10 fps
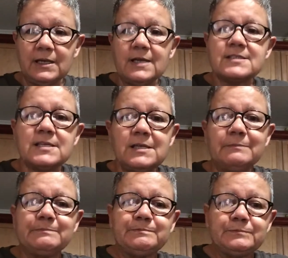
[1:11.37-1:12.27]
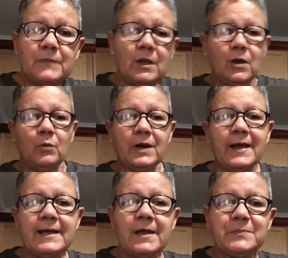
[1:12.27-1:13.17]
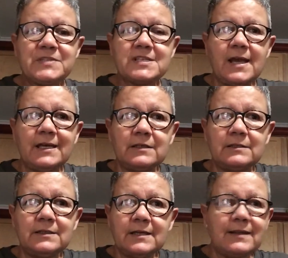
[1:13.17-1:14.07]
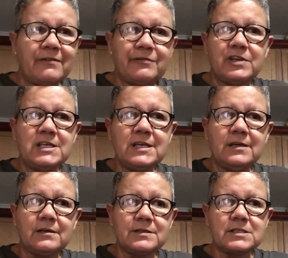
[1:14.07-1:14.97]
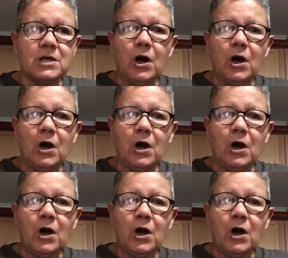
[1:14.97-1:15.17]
See, when I kept saying that for years,